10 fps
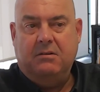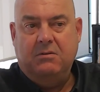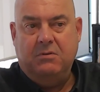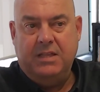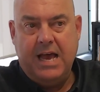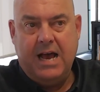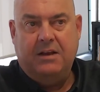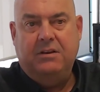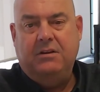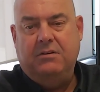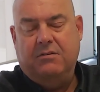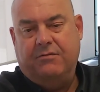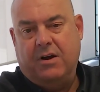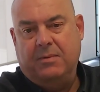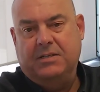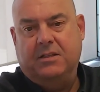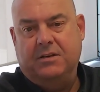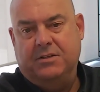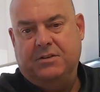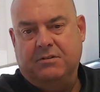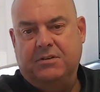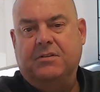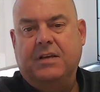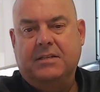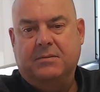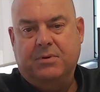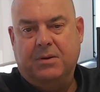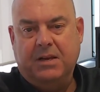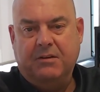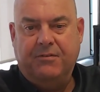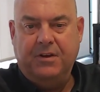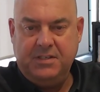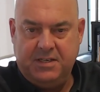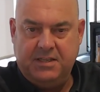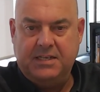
without your environmental and Natura 2000 permitting first.